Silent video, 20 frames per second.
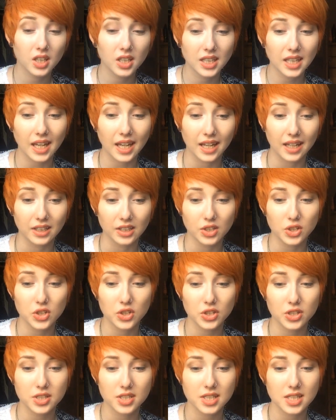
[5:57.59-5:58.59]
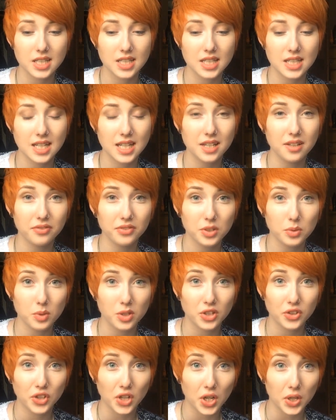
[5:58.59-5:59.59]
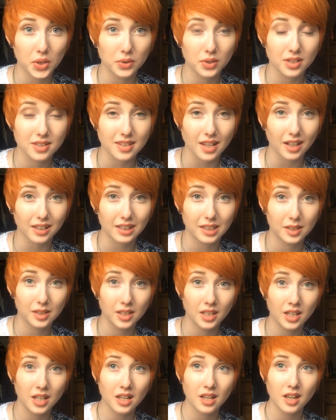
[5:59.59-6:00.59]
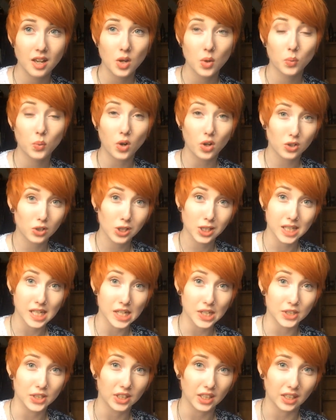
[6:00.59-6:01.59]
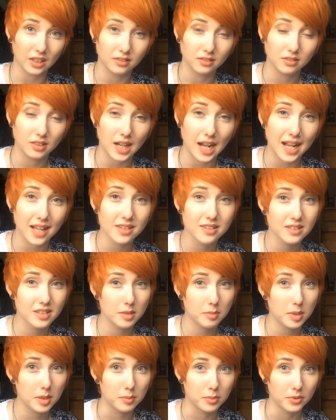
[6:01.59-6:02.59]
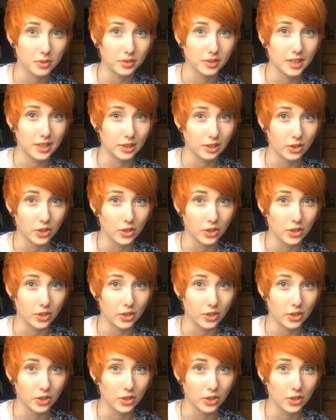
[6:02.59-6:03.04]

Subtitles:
yeah, you should, if you want to know exactly what colour you're going to go, ask the people in